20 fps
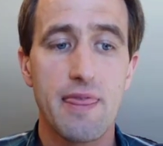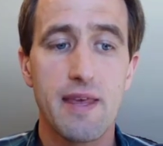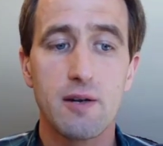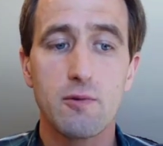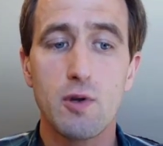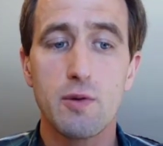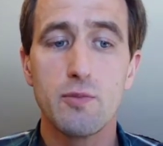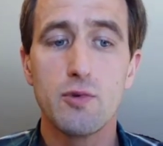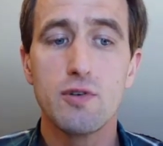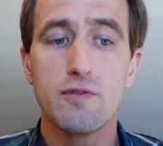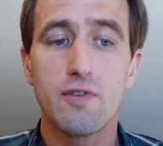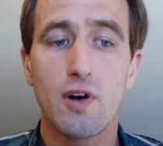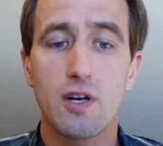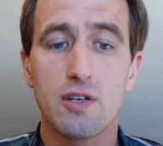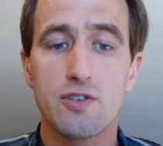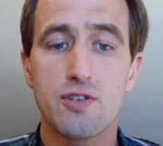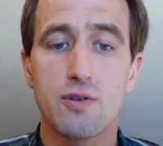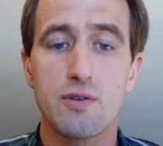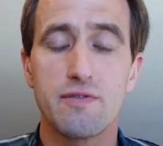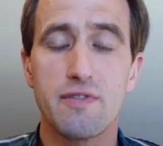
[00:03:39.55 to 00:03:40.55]
Then we move
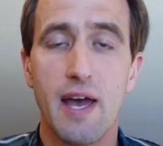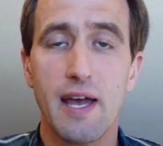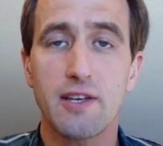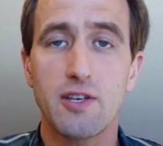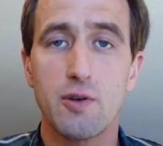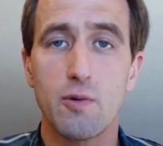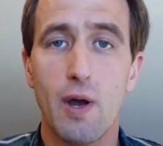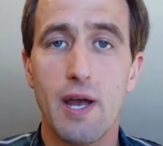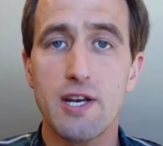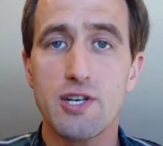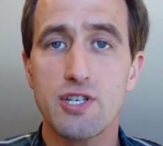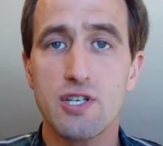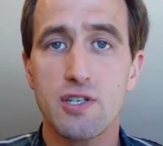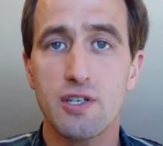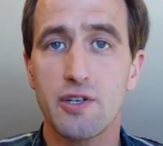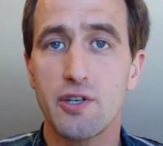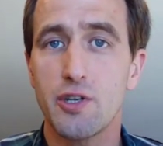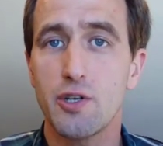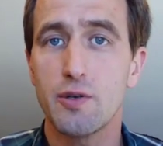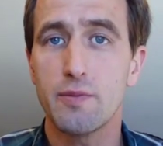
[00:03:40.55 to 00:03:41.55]
on to
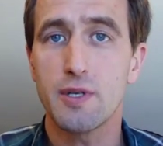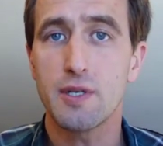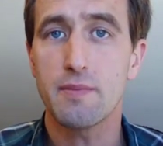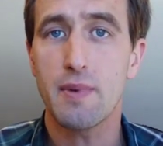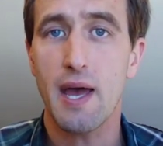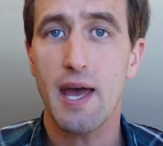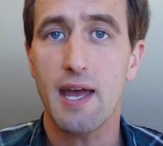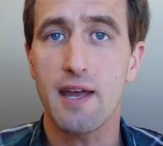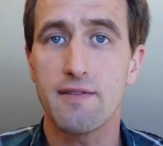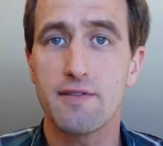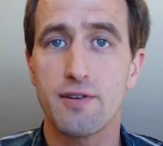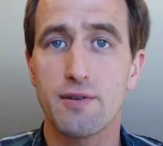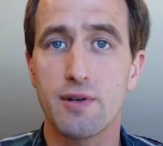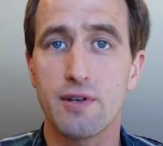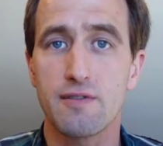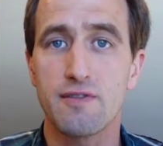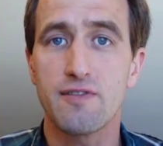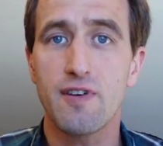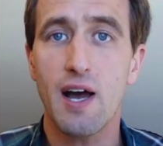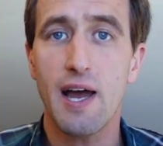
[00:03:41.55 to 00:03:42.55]
evacuation and human
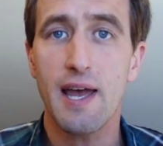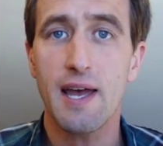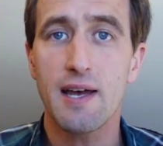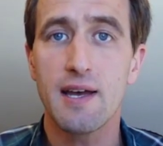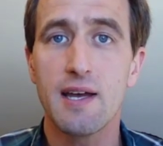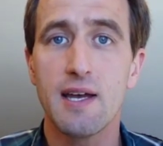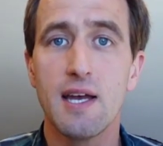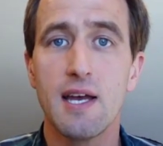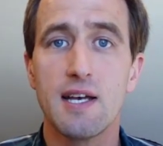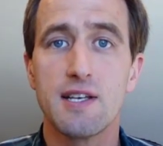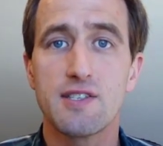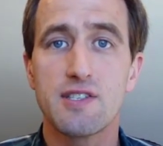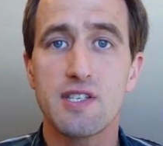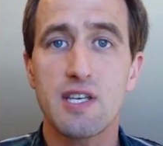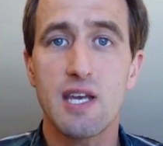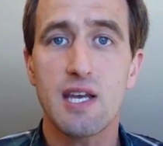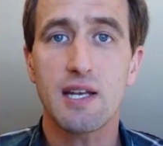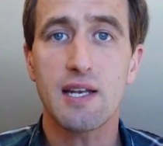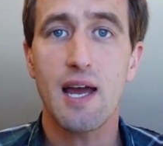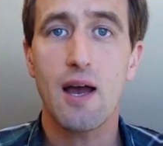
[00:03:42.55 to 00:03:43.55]
behavior and fire,
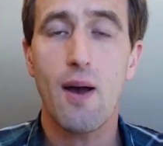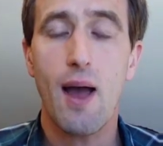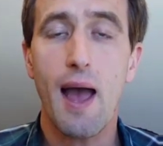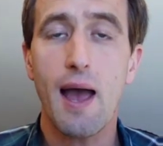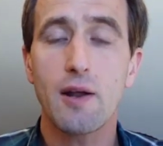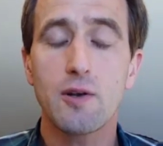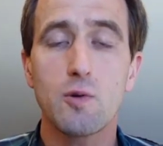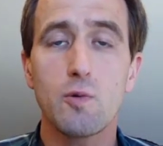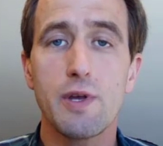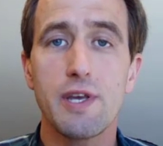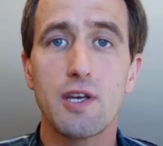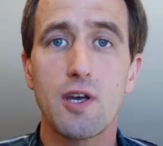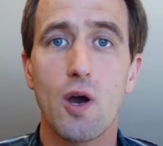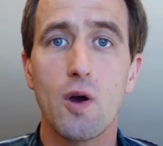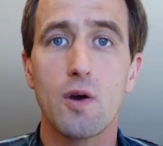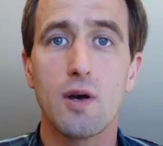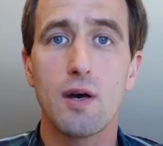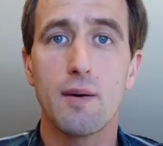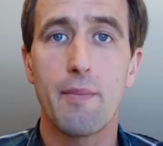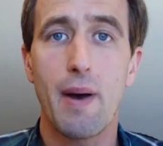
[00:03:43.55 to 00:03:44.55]
seeing now how do we
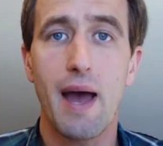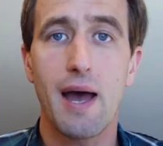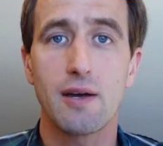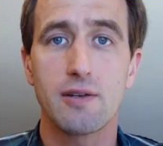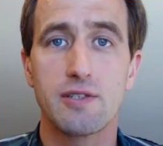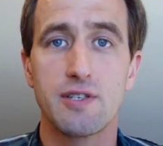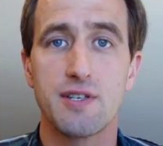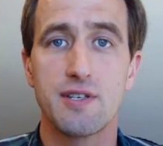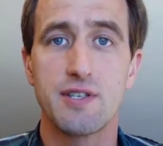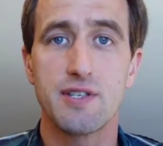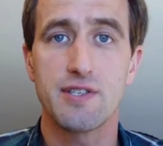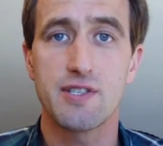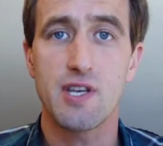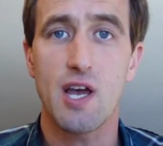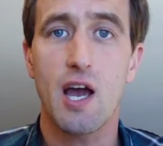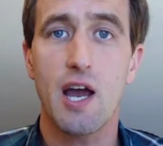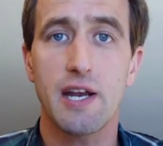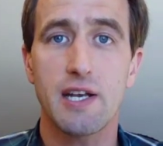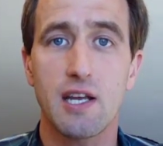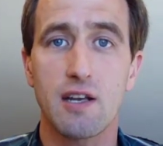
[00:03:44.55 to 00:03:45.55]
go about
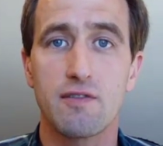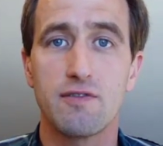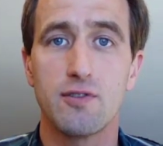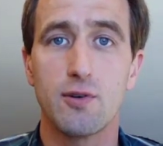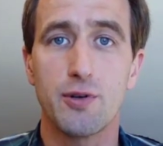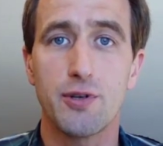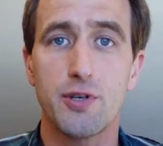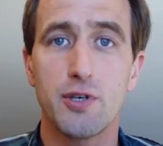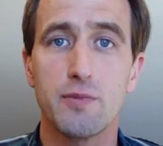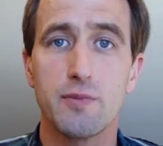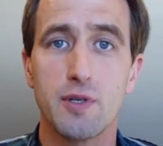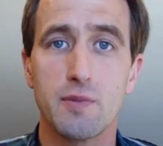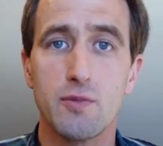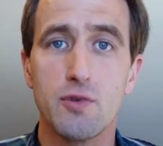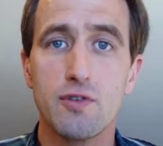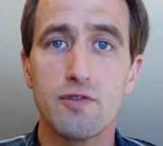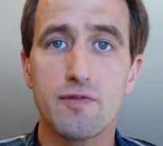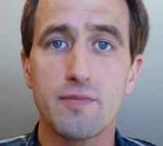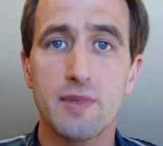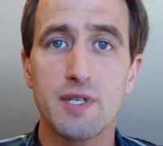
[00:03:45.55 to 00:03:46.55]
designing for
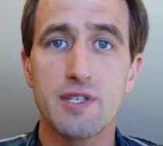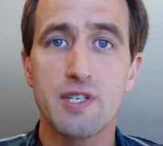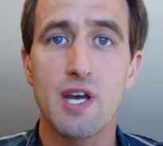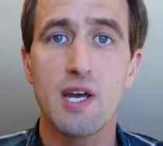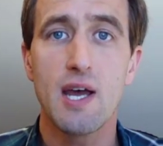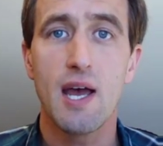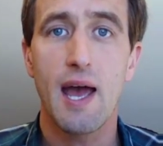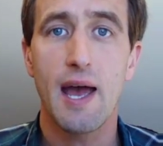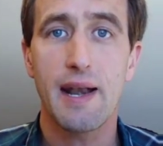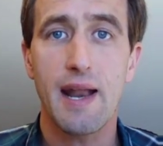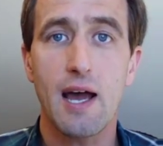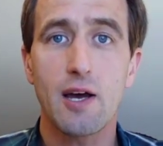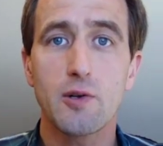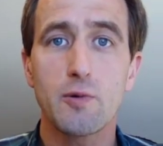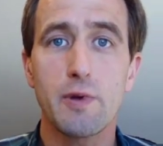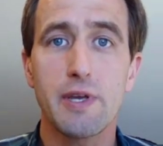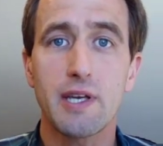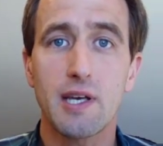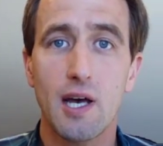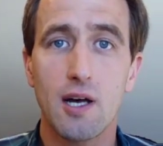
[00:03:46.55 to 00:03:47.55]
human movement and
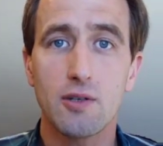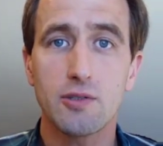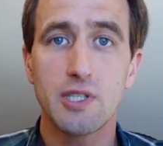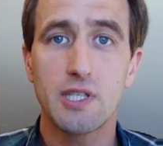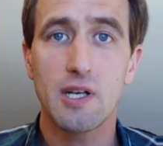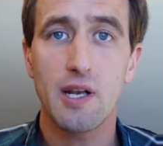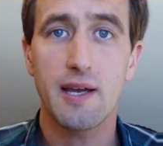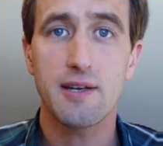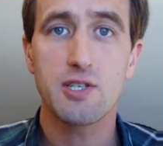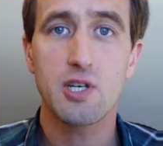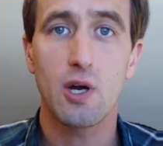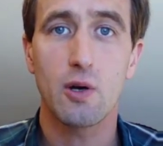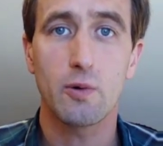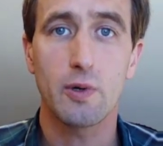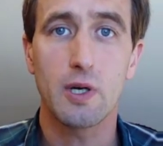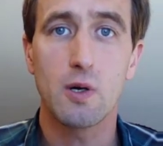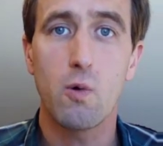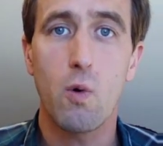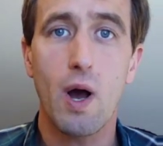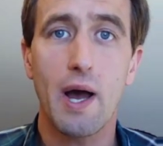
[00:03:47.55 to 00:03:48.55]
how do we calculate our
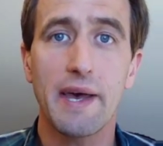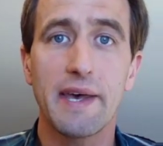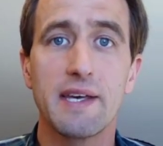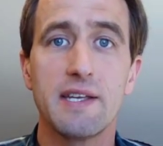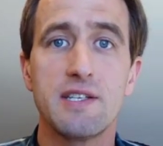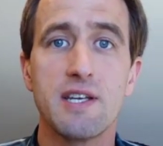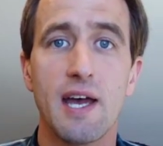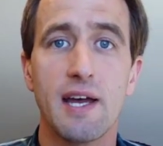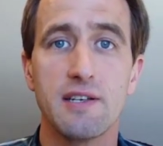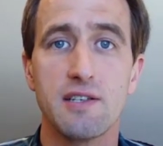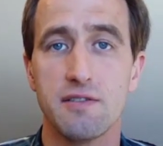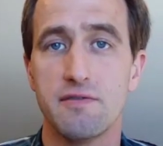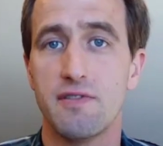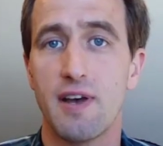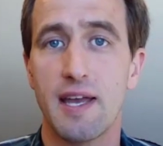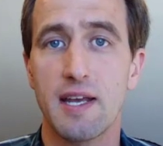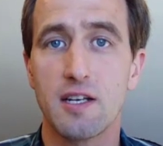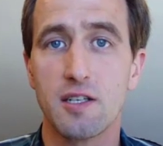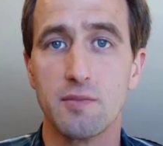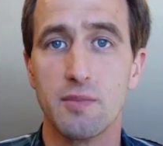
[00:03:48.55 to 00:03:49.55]
required and
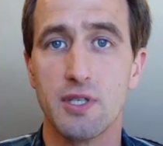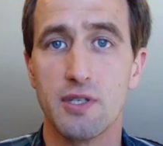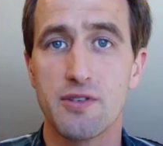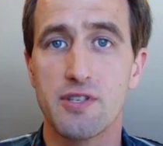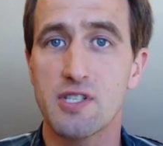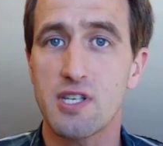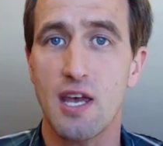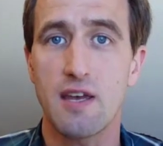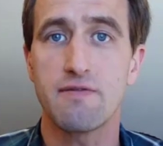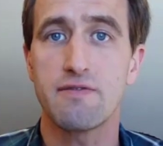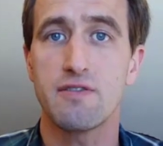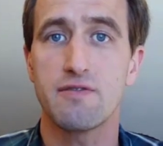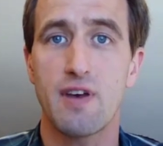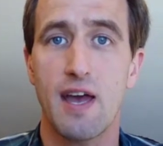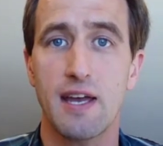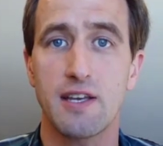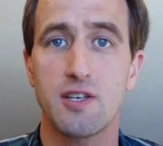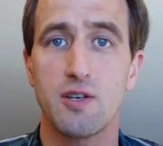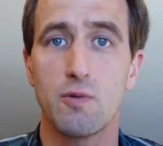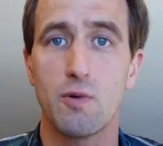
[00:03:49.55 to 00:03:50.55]
available safe
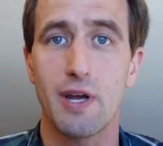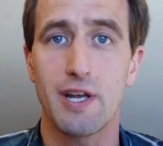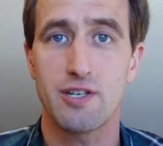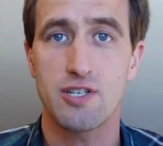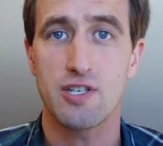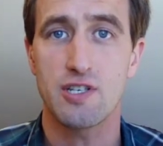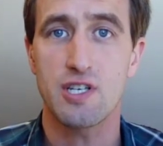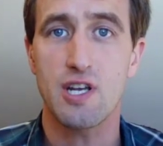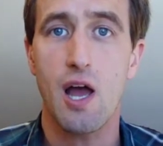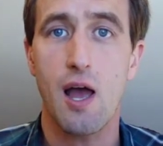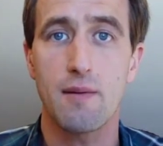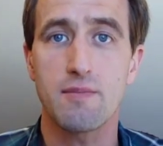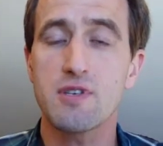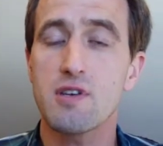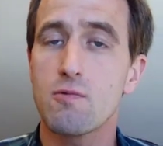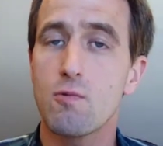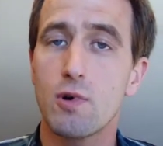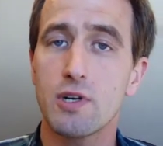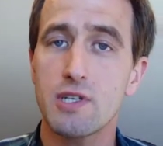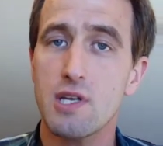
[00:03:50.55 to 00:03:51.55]
evacuation
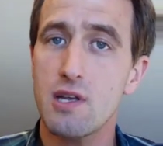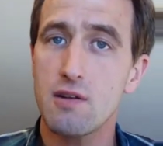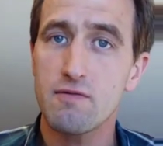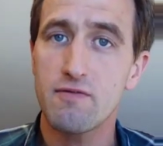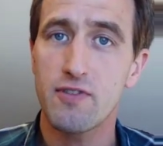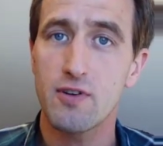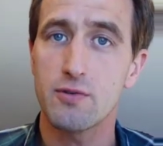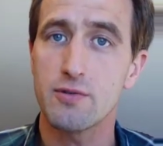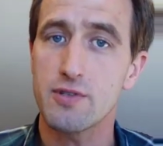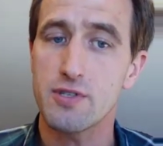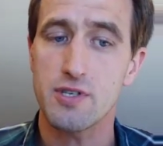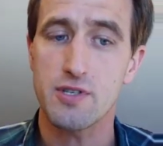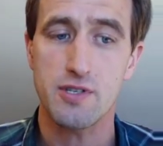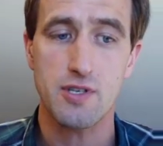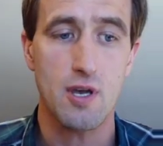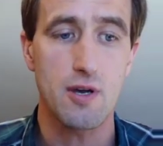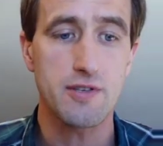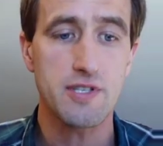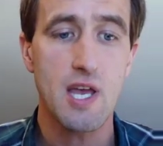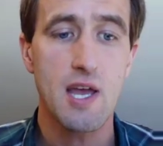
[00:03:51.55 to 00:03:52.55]
times and what
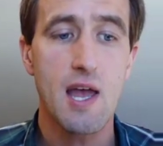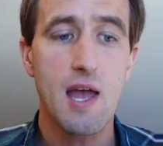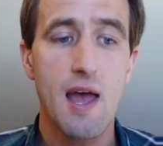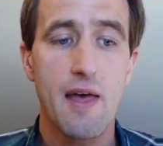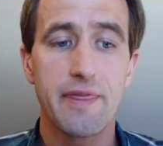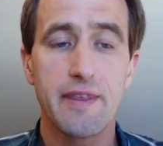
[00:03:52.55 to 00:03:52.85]
influences those.